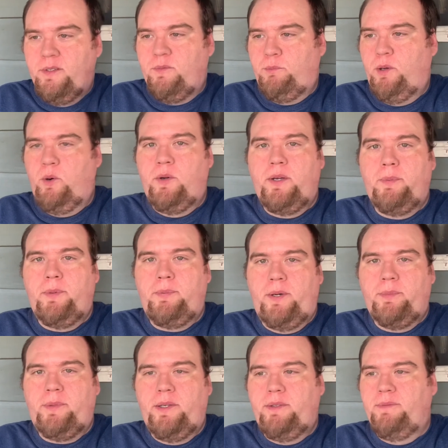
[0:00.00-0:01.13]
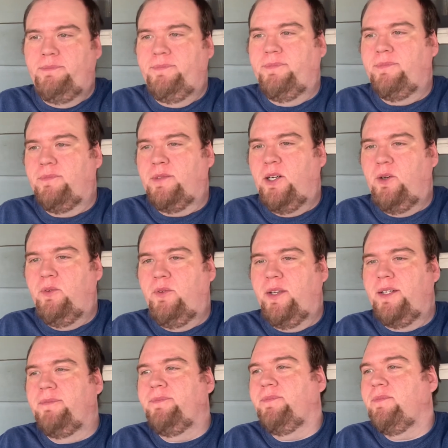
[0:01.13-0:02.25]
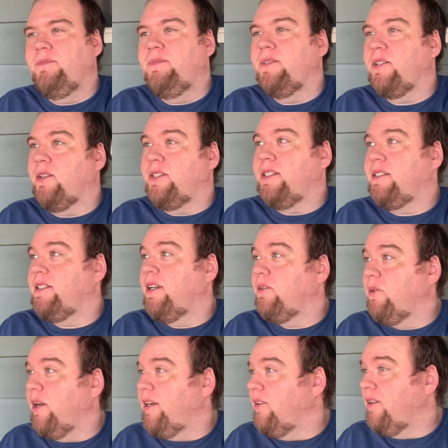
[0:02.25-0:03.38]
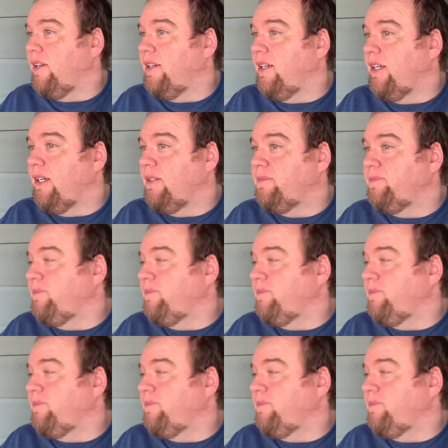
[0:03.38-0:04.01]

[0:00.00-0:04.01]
Blowing up a pumpkin, hopefully, because it's not raining right now.